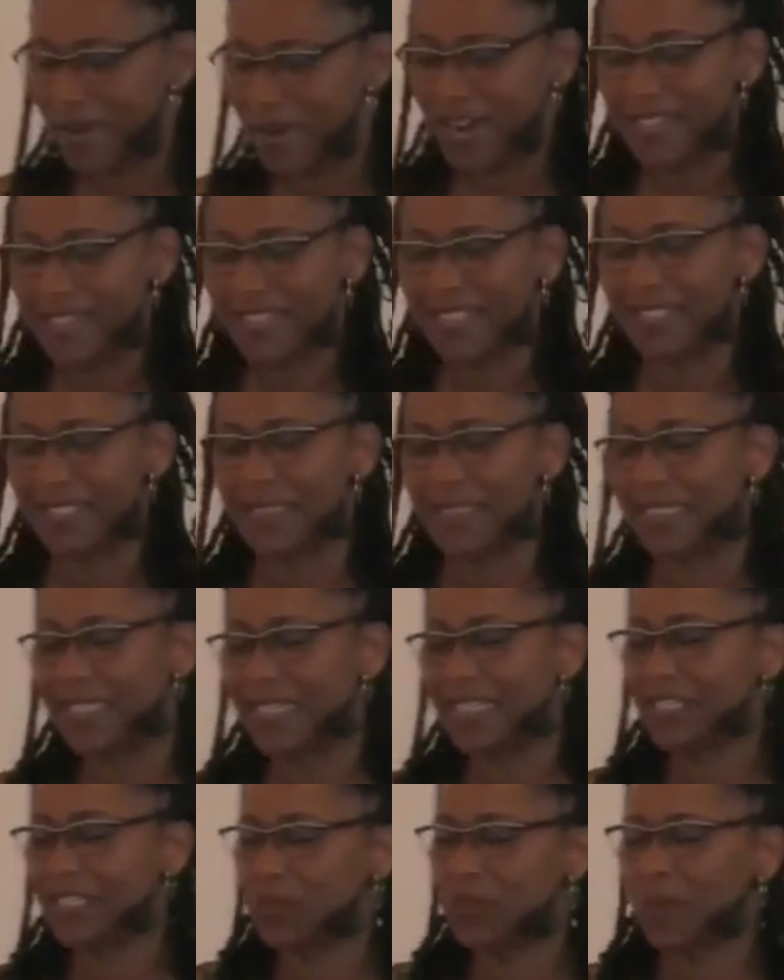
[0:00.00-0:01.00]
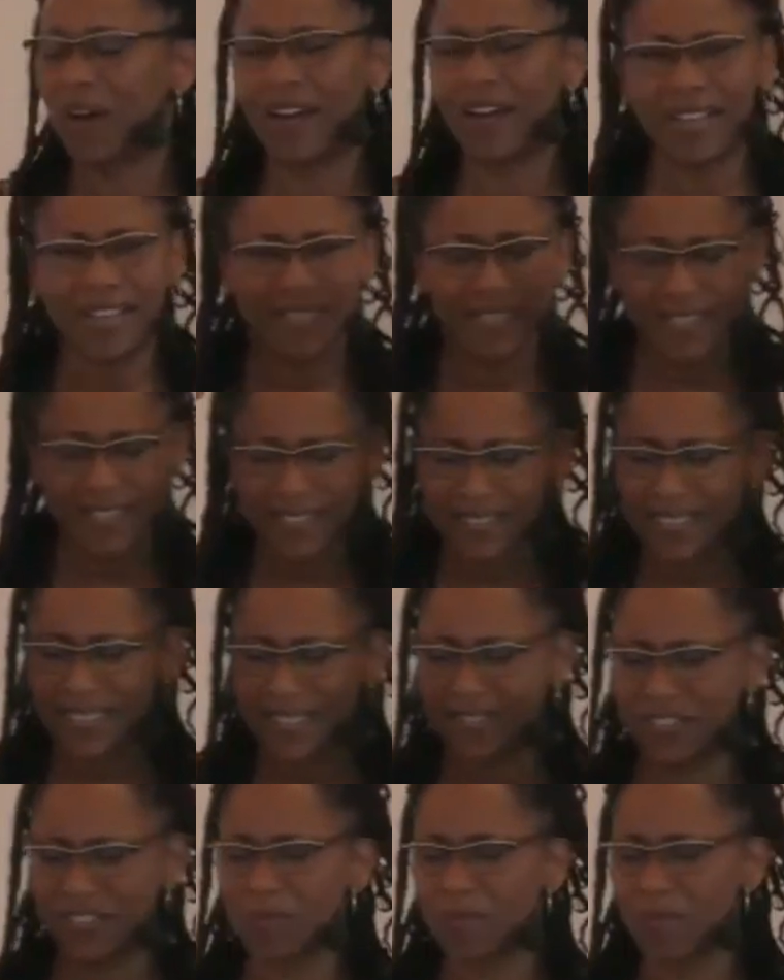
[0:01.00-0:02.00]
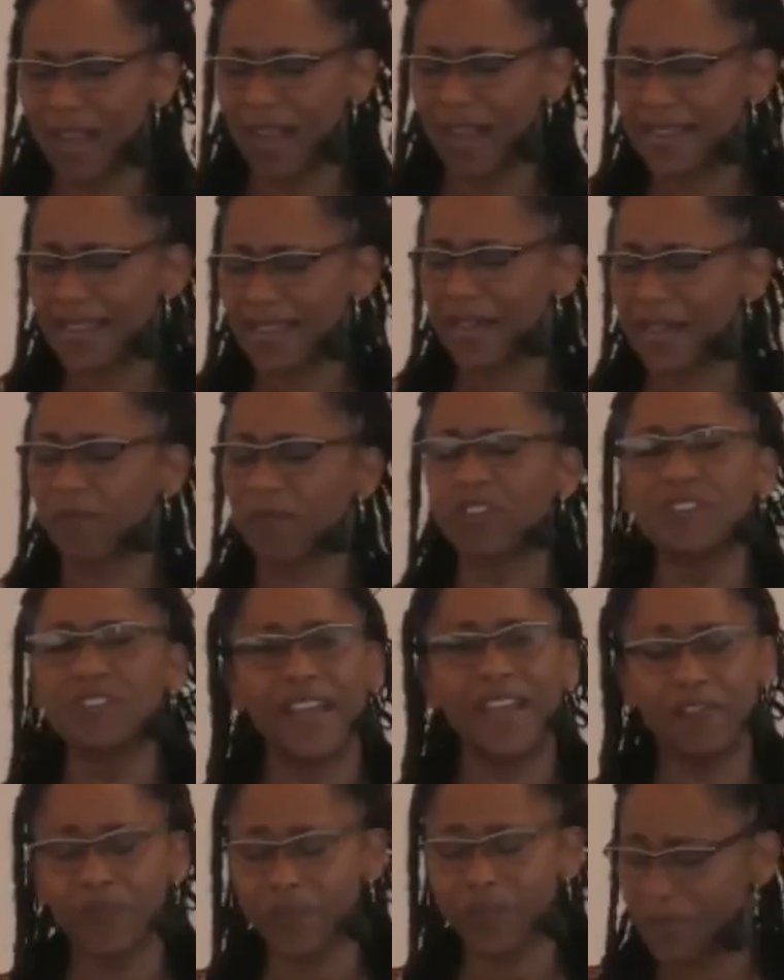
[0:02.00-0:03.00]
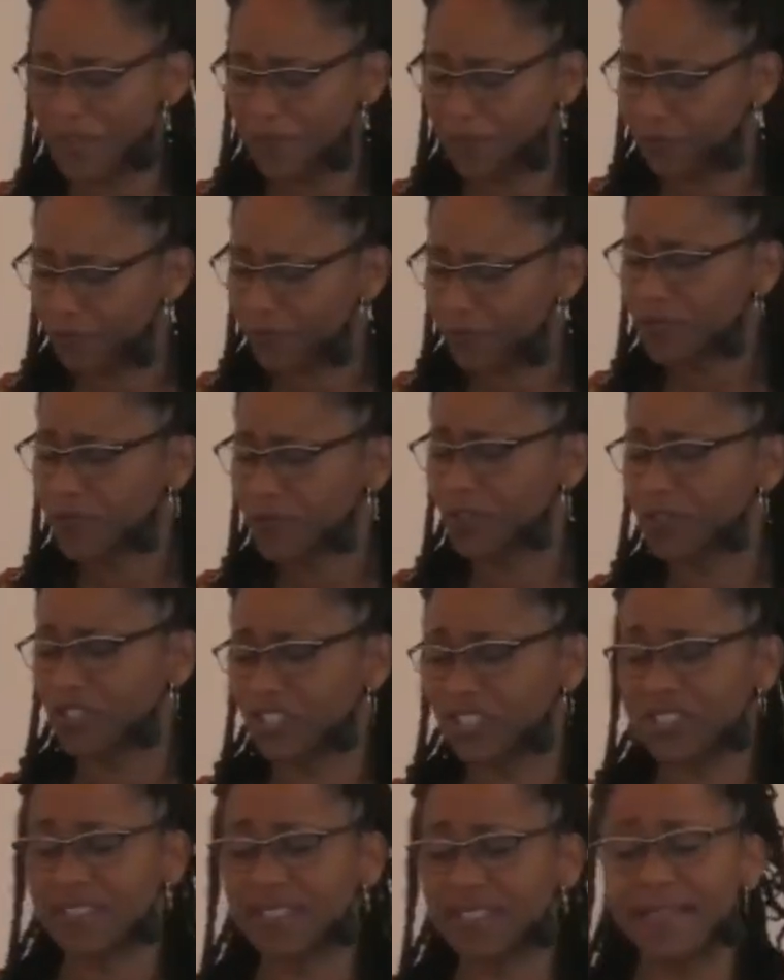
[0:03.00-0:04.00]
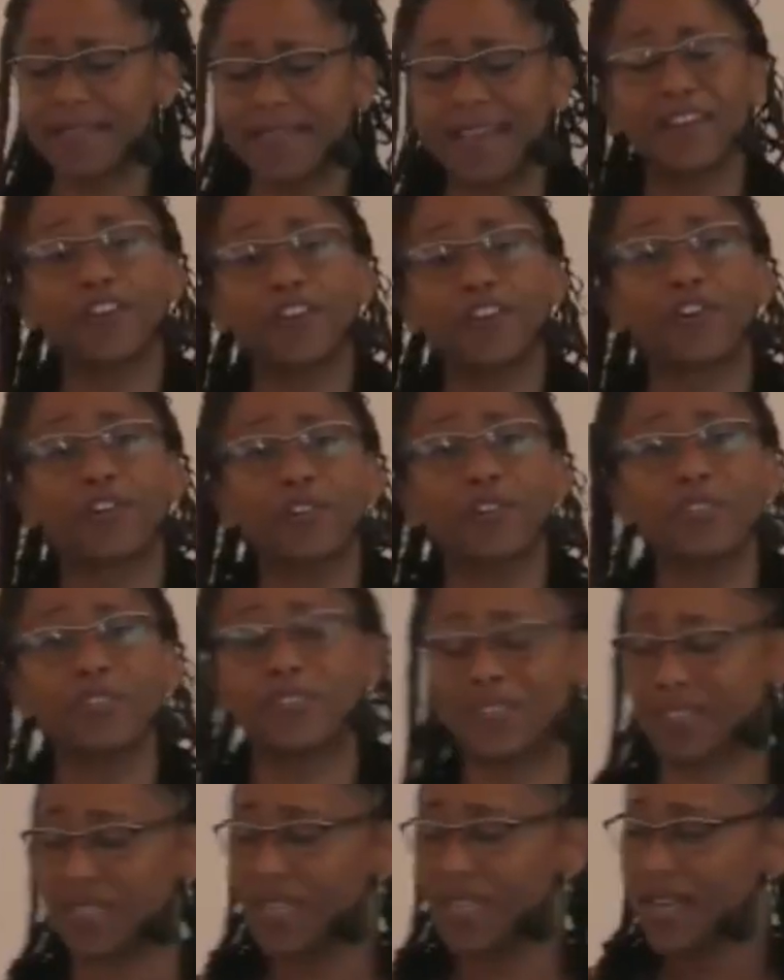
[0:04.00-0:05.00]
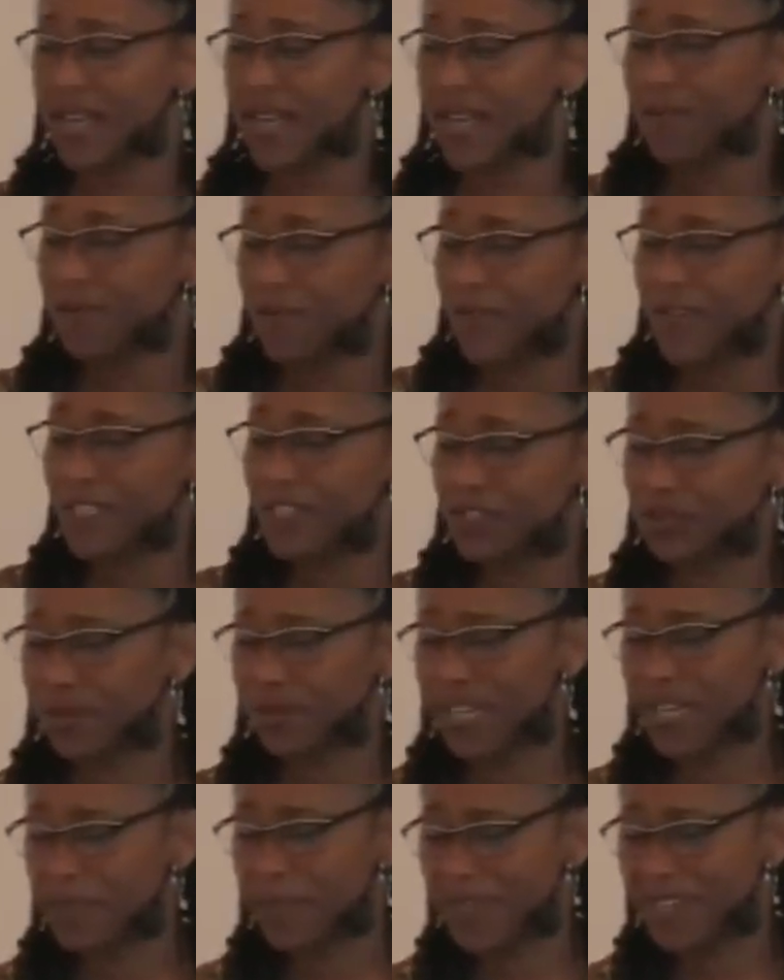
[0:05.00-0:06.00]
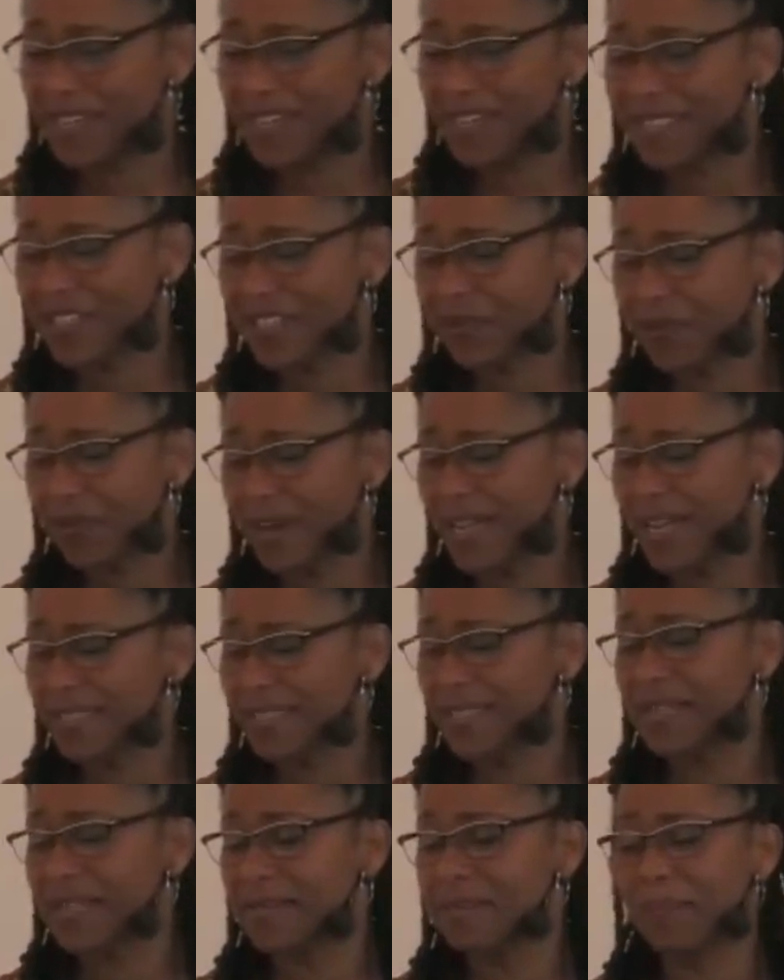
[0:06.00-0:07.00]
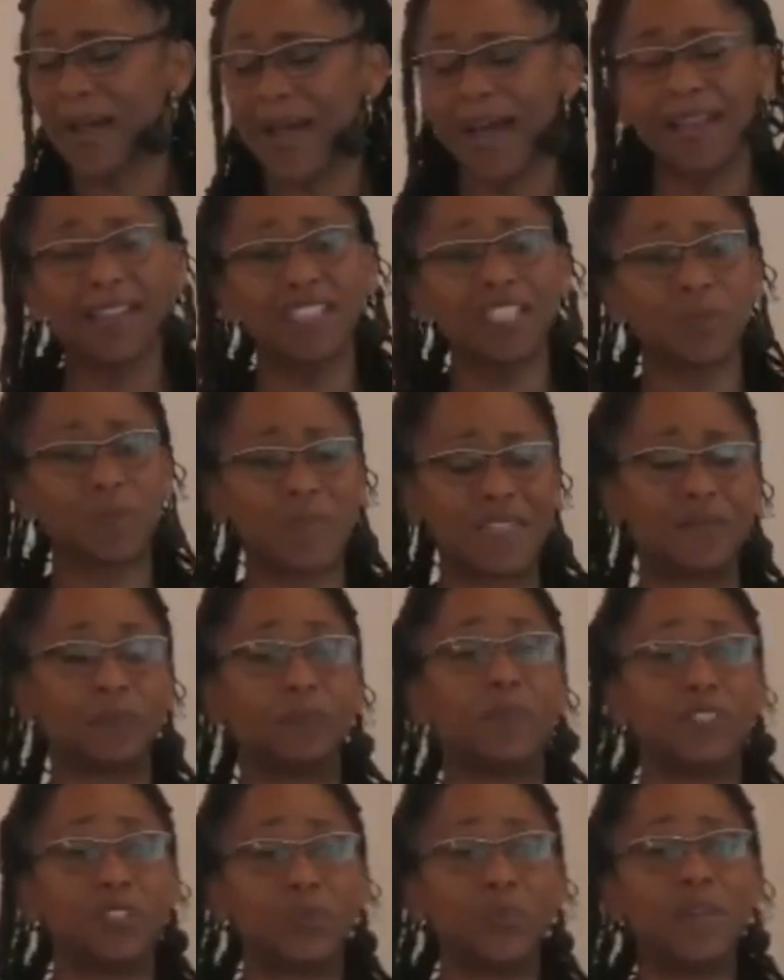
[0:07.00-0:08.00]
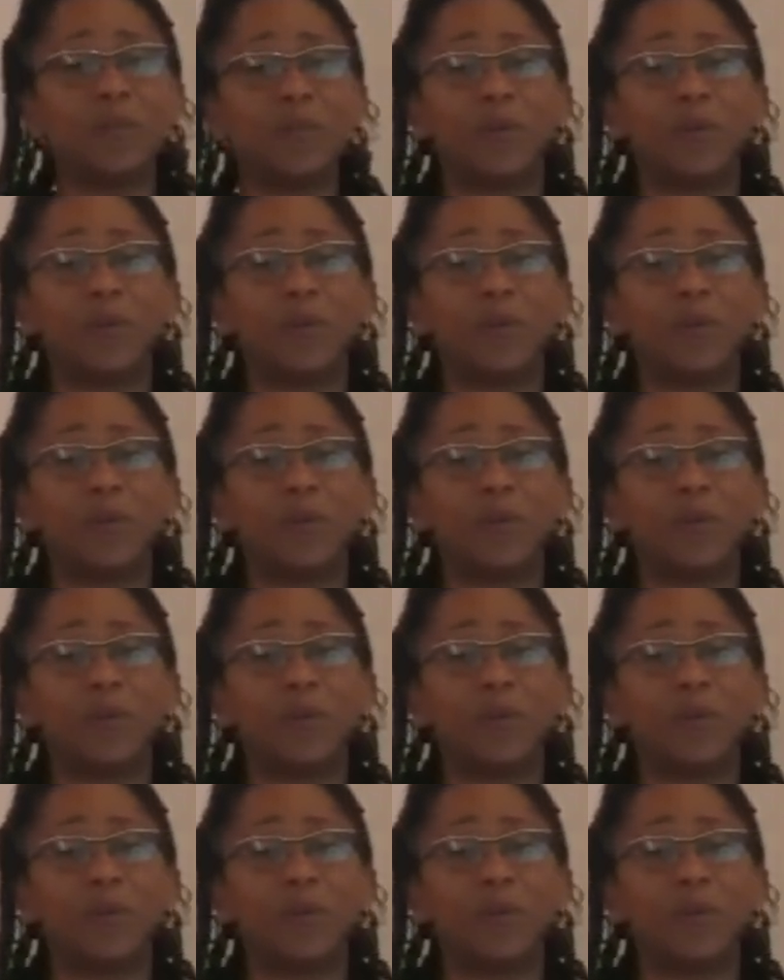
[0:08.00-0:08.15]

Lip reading: diseased body, a diseased mind that will never be fruitful, just like that cursed fig tree, because it creates an imbalance between what we